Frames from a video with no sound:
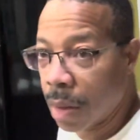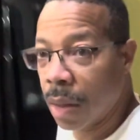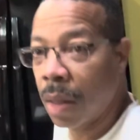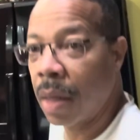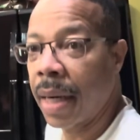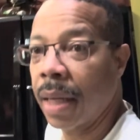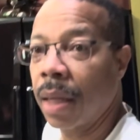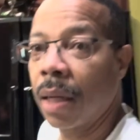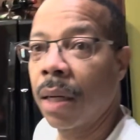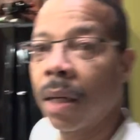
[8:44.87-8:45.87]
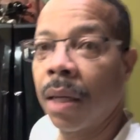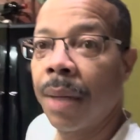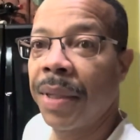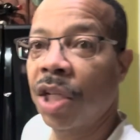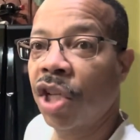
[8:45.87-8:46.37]
All right, let
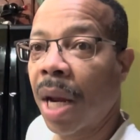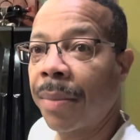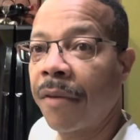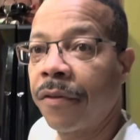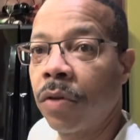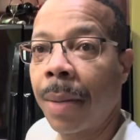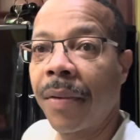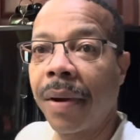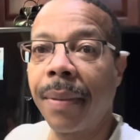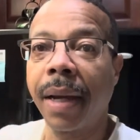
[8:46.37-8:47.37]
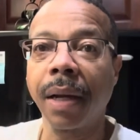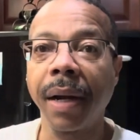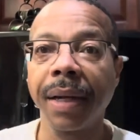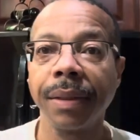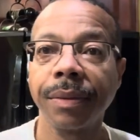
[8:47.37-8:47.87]
me check my food. I'll be right back, all right?